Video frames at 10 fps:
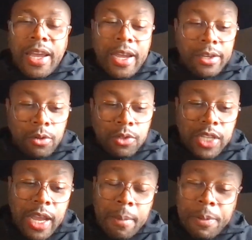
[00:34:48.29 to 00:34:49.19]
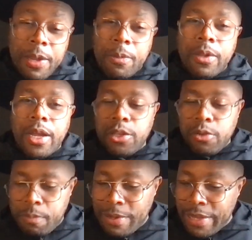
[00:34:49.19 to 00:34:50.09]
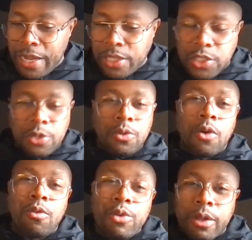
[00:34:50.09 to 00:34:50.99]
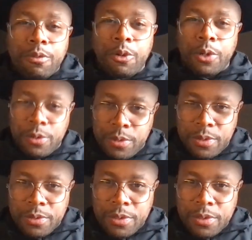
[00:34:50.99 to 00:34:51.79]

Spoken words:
And those same people that you've been nice to are rooting for you.